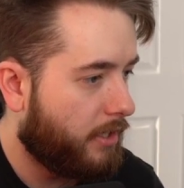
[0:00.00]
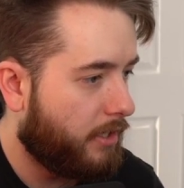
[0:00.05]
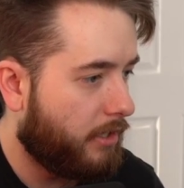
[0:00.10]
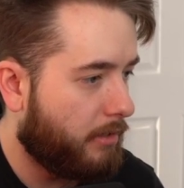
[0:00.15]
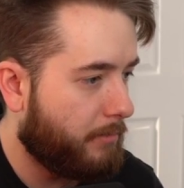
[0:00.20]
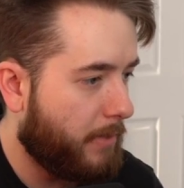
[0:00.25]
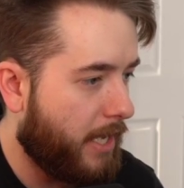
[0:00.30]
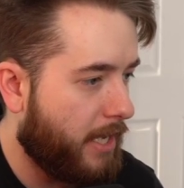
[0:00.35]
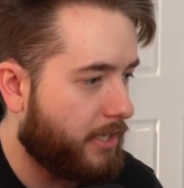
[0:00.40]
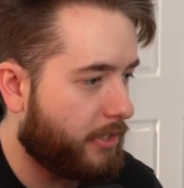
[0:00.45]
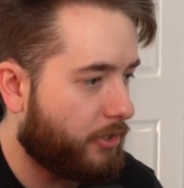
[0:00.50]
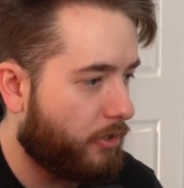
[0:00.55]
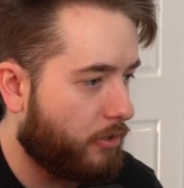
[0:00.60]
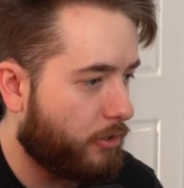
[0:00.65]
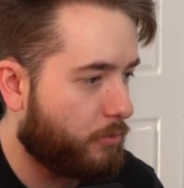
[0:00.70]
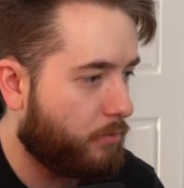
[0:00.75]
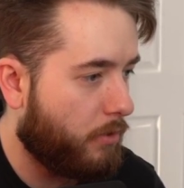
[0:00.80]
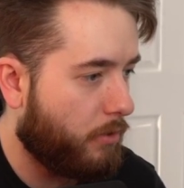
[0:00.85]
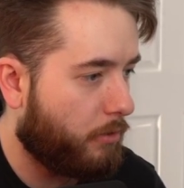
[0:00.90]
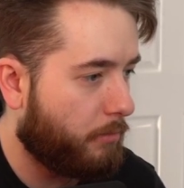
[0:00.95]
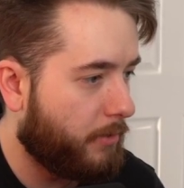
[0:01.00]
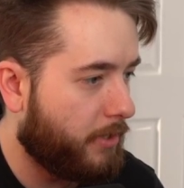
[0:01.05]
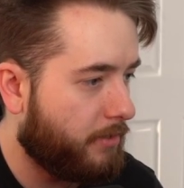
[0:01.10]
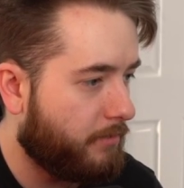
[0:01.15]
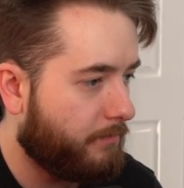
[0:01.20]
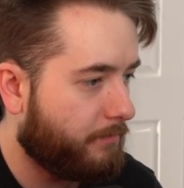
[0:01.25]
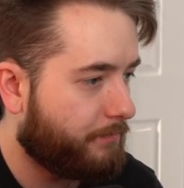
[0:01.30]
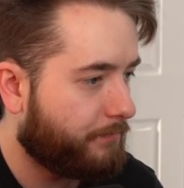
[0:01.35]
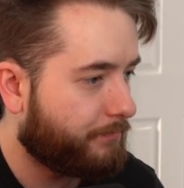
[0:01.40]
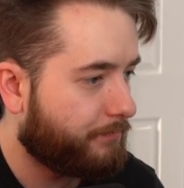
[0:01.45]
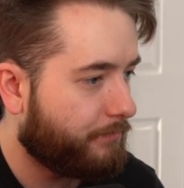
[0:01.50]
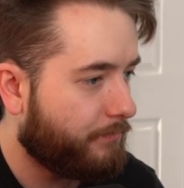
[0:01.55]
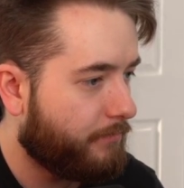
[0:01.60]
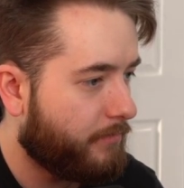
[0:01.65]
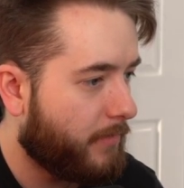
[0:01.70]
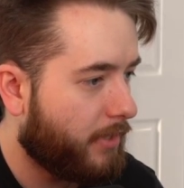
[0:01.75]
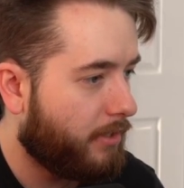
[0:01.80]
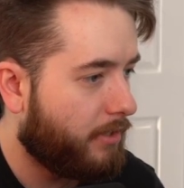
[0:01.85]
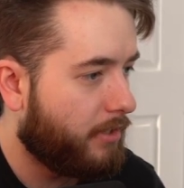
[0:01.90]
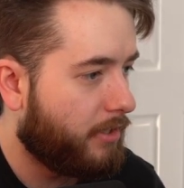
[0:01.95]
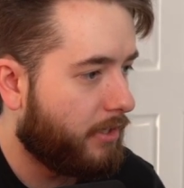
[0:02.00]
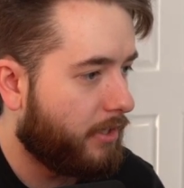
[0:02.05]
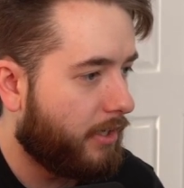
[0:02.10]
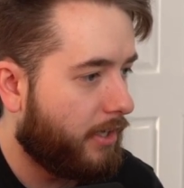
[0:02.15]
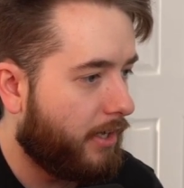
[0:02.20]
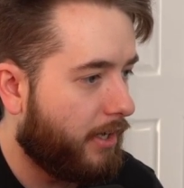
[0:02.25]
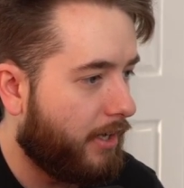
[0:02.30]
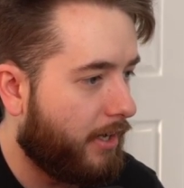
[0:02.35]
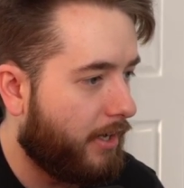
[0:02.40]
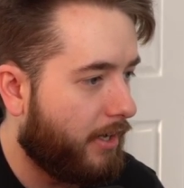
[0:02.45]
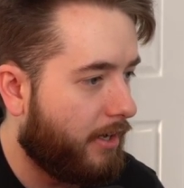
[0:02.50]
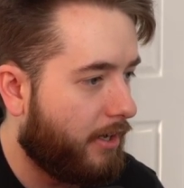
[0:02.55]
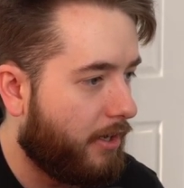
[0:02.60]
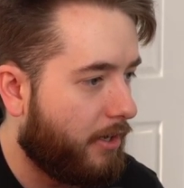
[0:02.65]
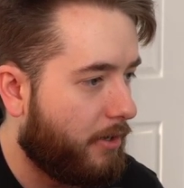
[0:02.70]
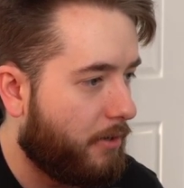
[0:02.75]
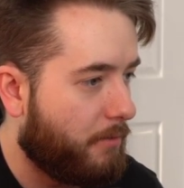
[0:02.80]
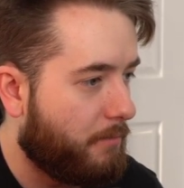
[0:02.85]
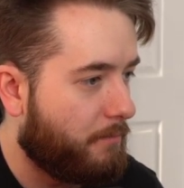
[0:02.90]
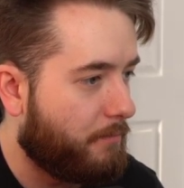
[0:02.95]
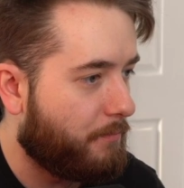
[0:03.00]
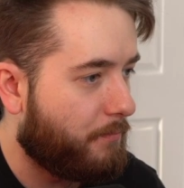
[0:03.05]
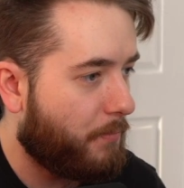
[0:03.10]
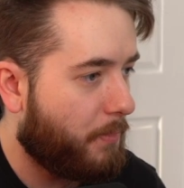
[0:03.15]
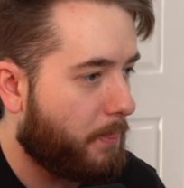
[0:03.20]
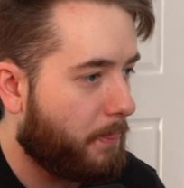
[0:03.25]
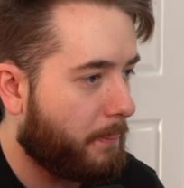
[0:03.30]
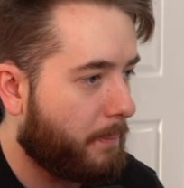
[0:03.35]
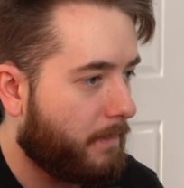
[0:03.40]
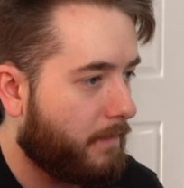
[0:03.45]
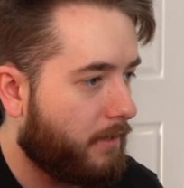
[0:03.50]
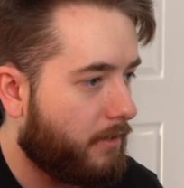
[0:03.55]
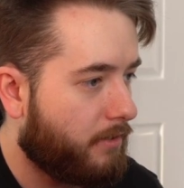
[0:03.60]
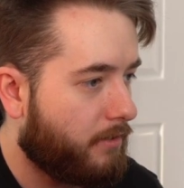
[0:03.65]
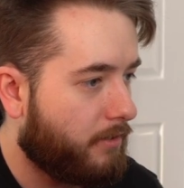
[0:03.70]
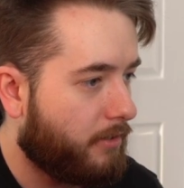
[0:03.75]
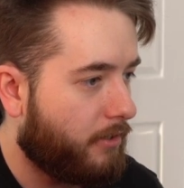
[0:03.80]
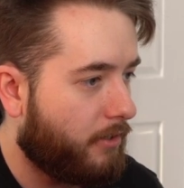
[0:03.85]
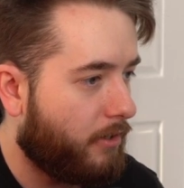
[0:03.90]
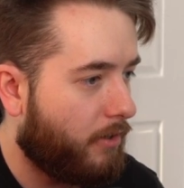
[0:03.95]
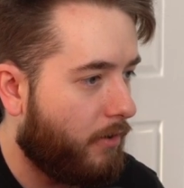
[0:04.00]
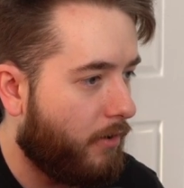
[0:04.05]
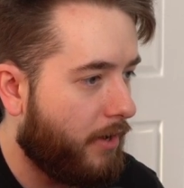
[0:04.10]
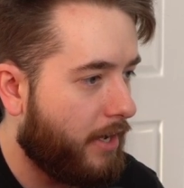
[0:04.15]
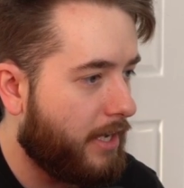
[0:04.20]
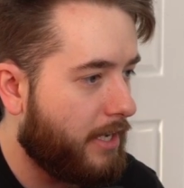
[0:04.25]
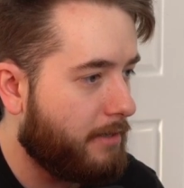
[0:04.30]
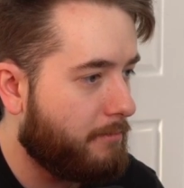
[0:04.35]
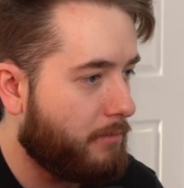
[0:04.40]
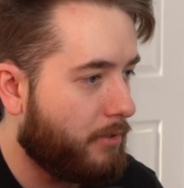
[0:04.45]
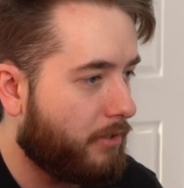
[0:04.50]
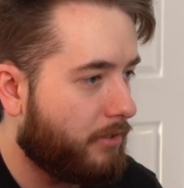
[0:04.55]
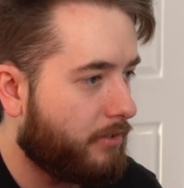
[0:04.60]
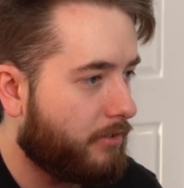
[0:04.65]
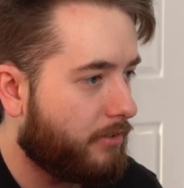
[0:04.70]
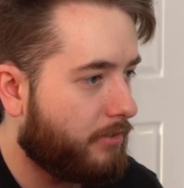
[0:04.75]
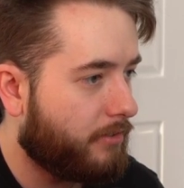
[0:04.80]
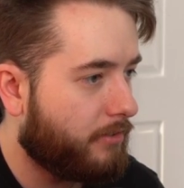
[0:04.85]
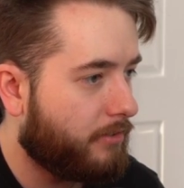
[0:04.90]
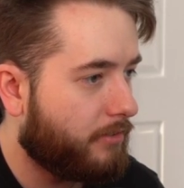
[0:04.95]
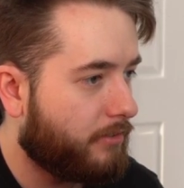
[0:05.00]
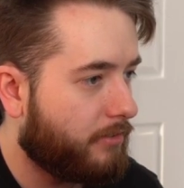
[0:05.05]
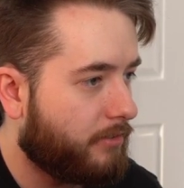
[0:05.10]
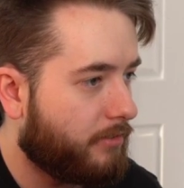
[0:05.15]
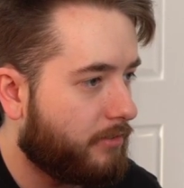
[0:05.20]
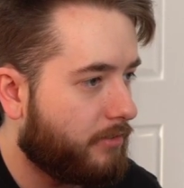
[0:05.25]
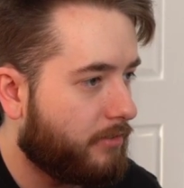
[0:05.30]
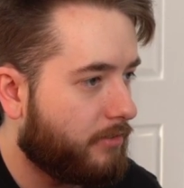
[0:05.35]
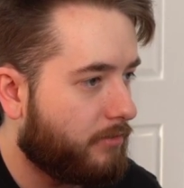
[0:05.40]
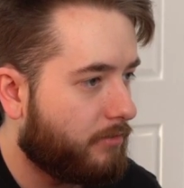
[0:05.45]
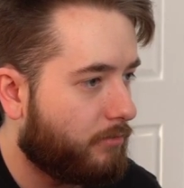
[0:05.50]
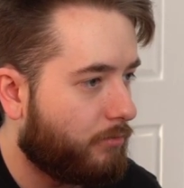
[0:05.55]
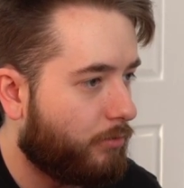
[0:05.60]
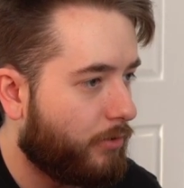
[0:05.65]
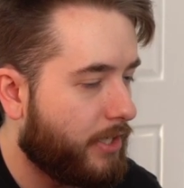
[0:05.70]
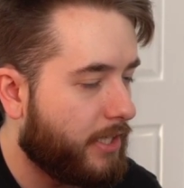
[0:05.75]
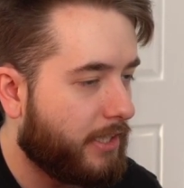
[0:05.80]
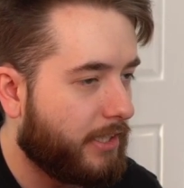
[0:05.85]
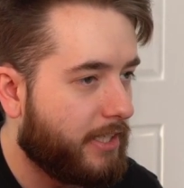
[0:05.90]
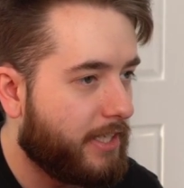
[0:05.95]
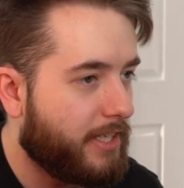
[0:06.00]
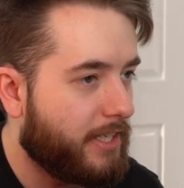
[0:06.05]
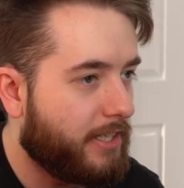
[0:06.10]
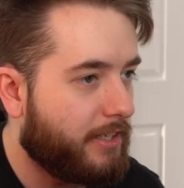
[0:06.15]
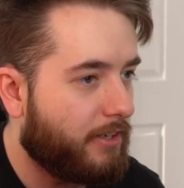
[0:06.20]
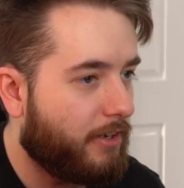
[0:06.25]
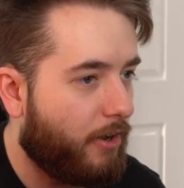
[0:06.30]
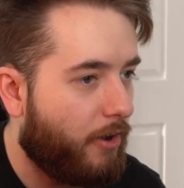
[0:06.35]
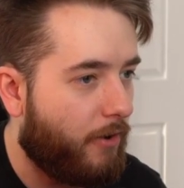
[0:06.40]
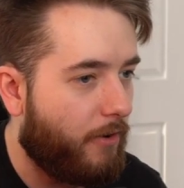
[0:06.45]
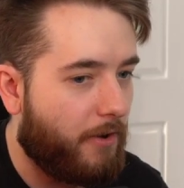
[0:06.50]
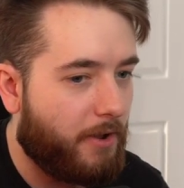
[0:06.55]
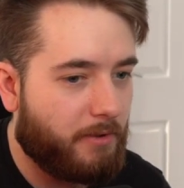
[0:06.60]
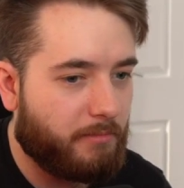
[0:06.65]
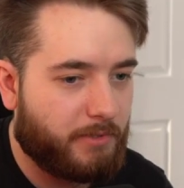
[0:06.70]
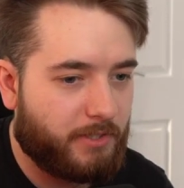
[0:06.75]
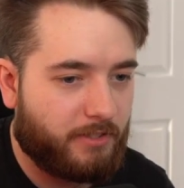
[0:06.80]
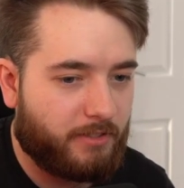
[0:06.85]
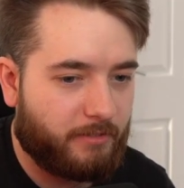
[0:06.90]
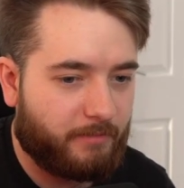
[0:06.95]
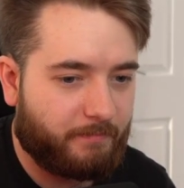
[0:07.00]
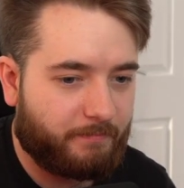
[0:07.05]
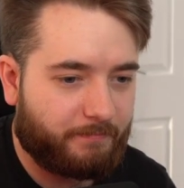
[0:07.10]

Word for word: Um, hey, Josh, welcome in. Um, I'm really hyped.